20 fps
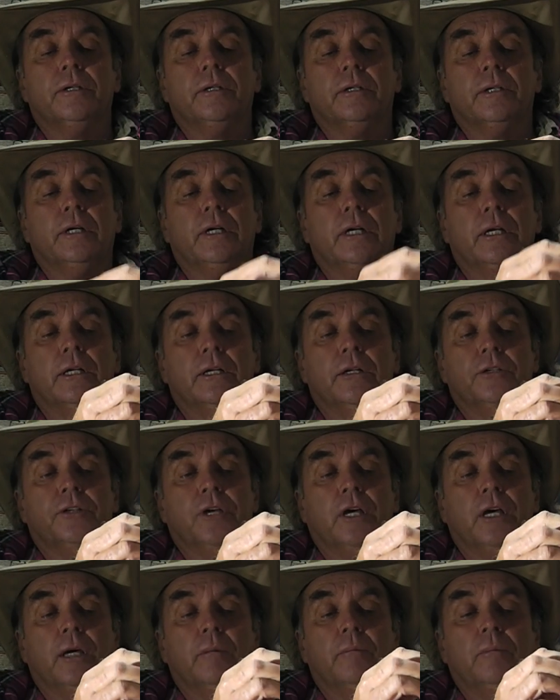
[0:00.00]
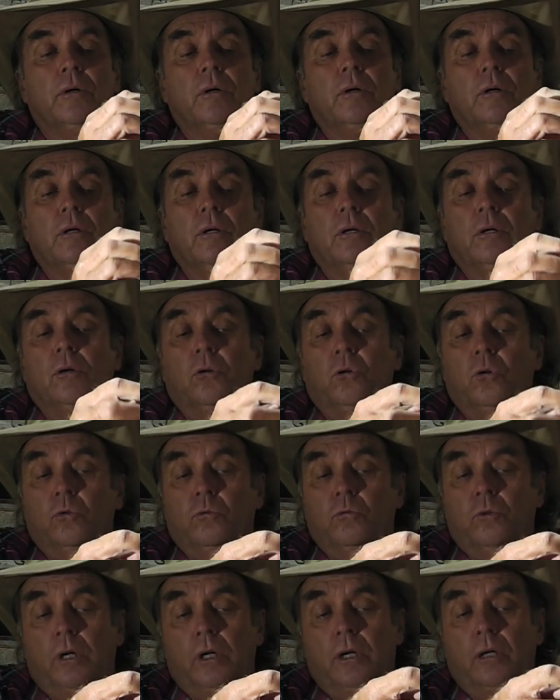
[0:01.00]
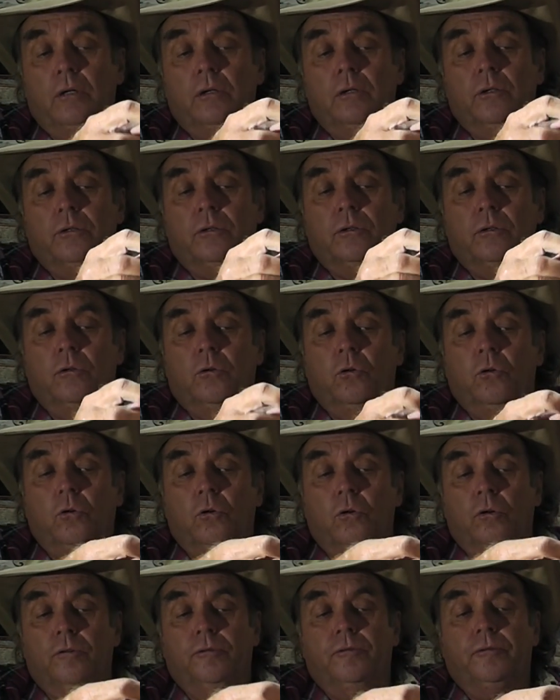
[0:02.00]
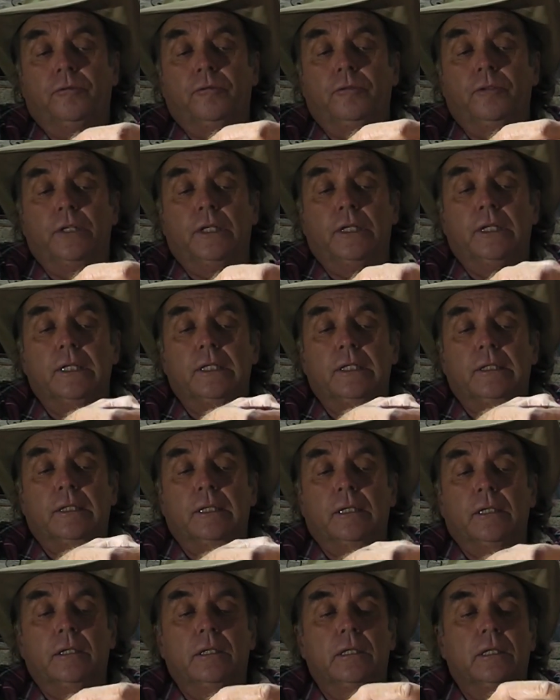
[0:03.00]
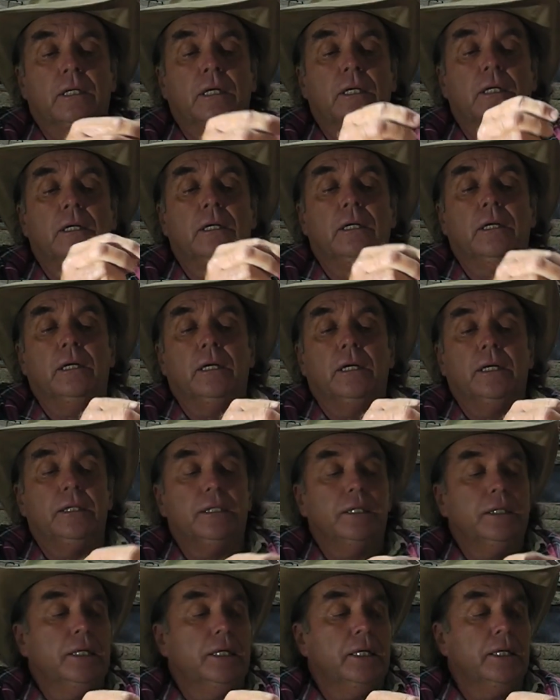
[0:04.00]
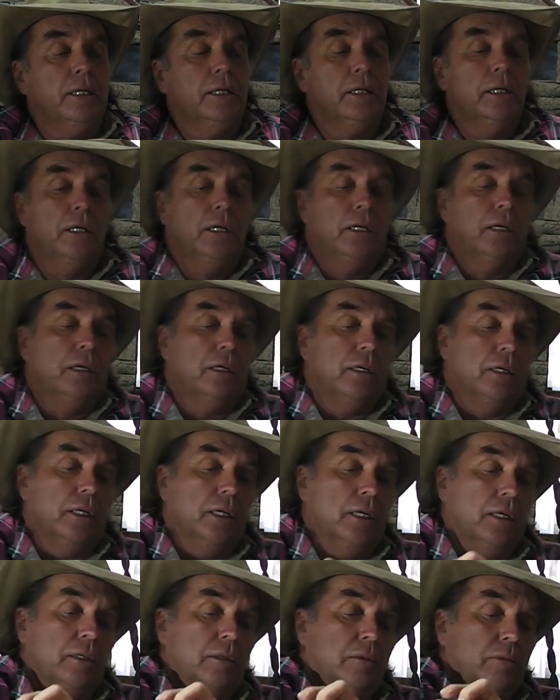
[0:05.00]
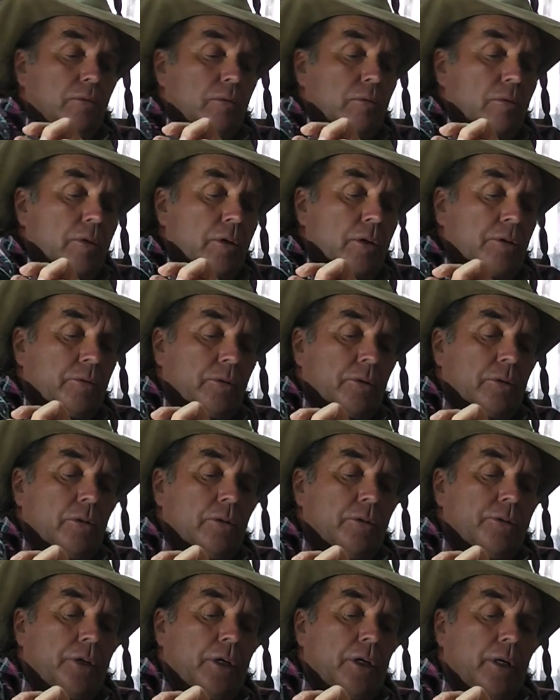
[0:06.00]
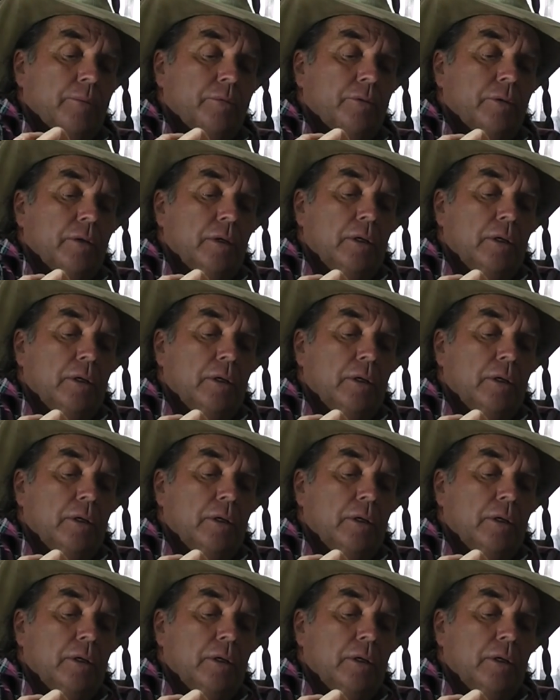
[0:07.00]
it, a little tab, or roll it off the edge and you're done. Works with all tapes.